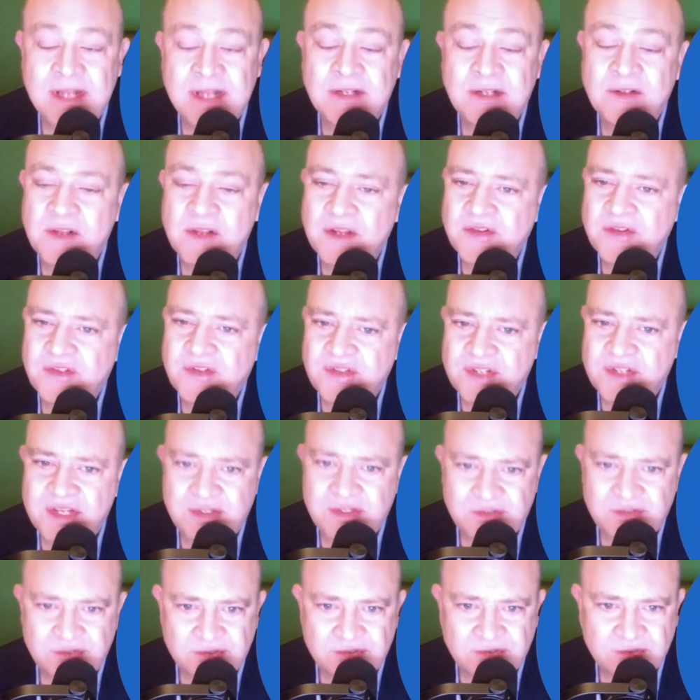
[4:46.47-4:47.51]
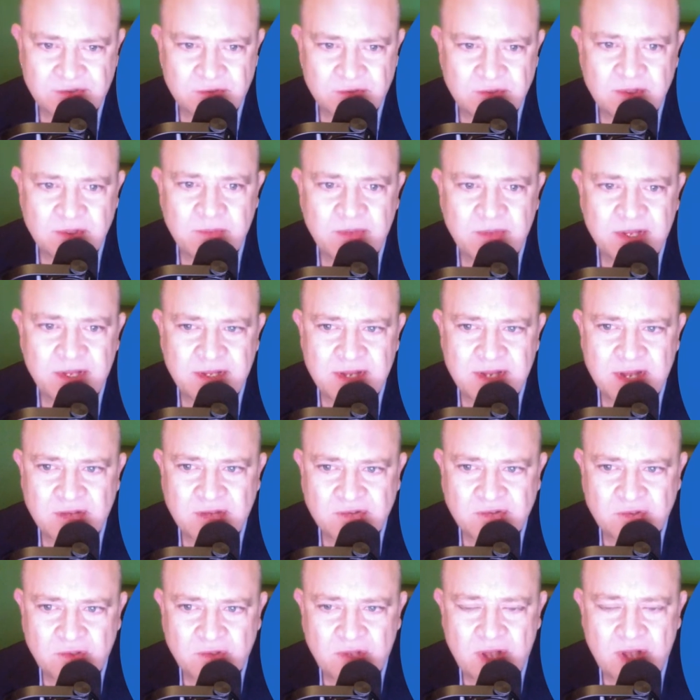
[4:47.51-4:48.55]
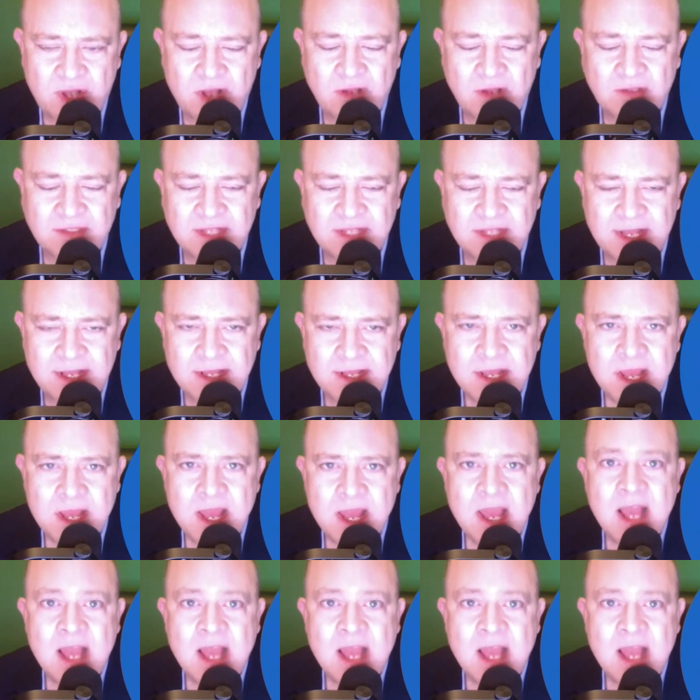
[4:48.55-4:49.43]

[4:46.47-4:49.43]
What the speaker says: and election day should certainly be a national holiday,